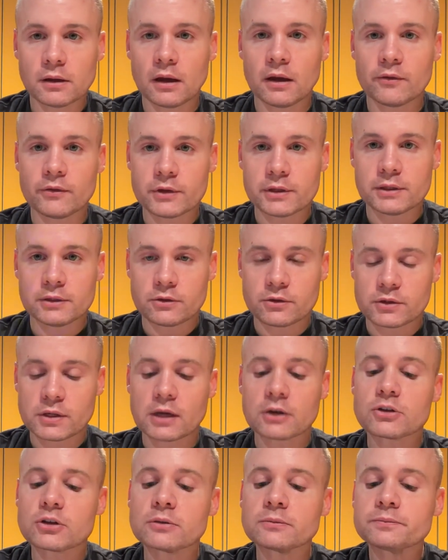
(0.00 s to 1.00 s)
of the
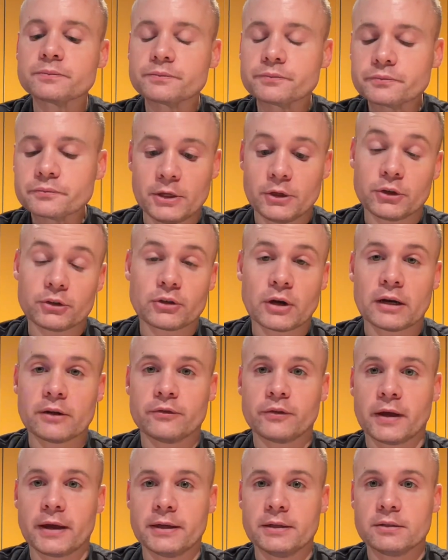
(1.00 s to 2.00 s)
intersection, and you could try to
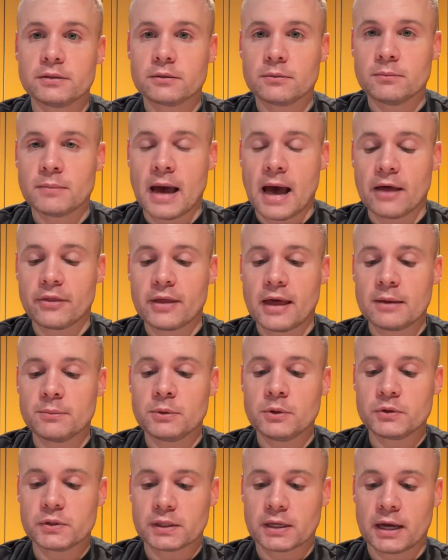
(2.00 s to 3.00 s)
find math and
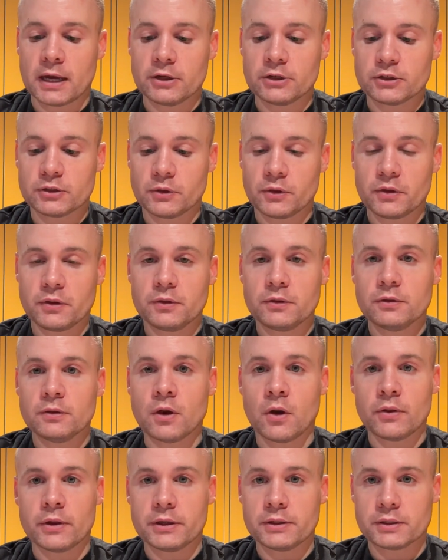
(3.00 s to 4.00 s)
music. I just don't
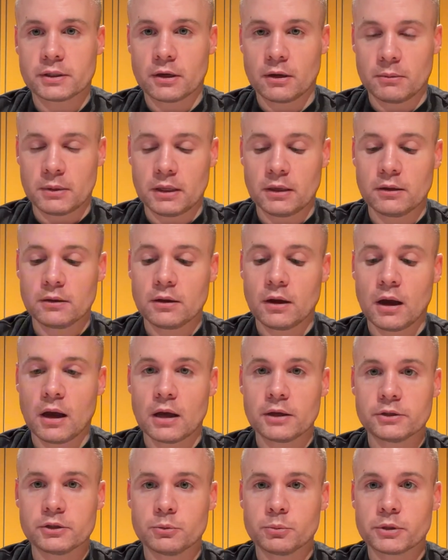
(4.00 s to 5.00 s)
know that it's gonna be,
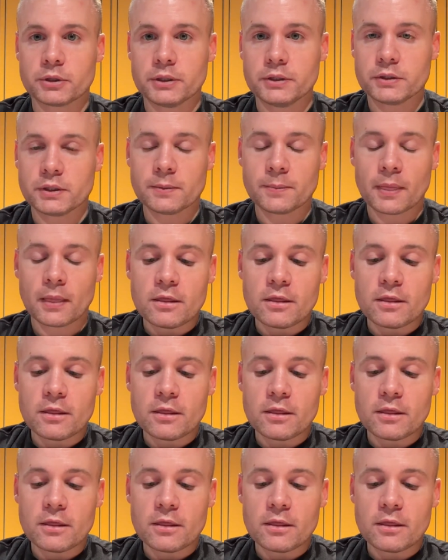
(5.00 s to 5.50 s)
super easy.